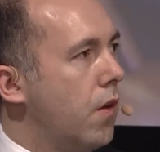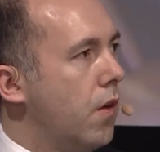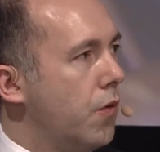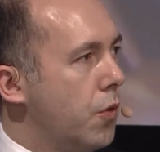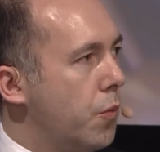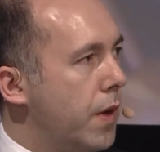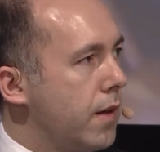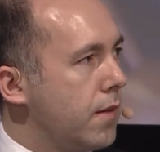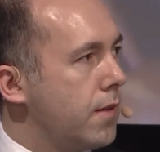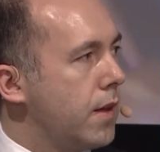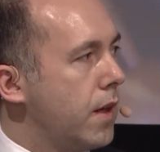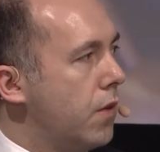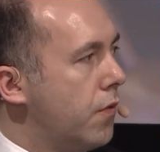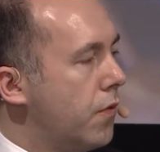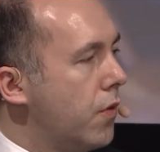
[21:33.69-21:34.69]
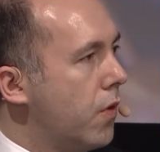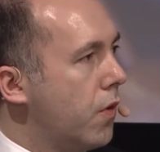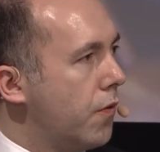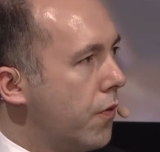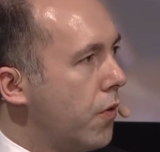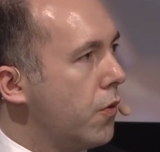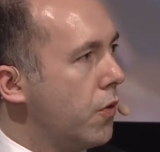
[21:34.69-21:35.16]
on the bank side for
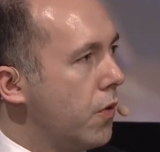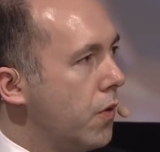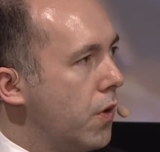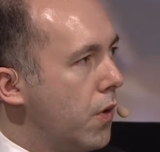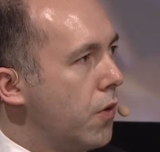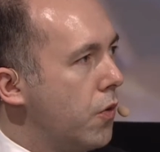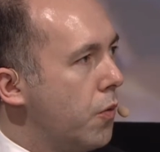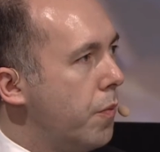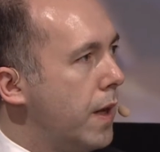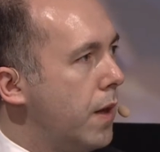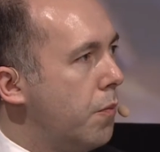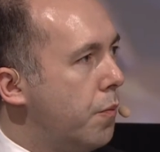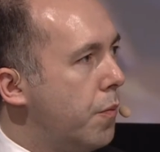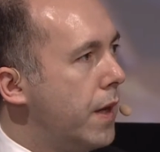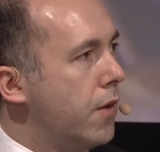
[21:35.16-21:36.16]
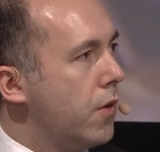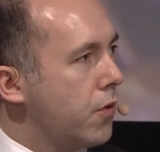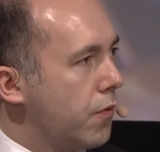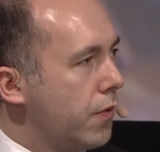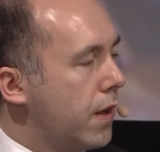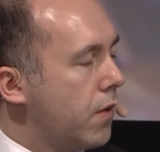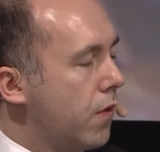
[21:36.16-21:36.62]
the main
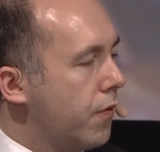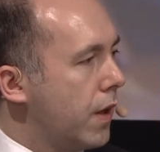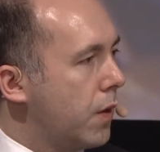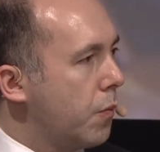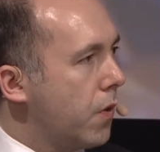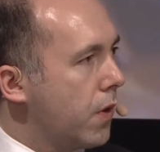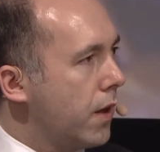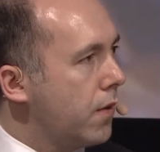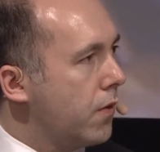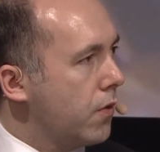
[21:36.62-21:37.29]
players of that market.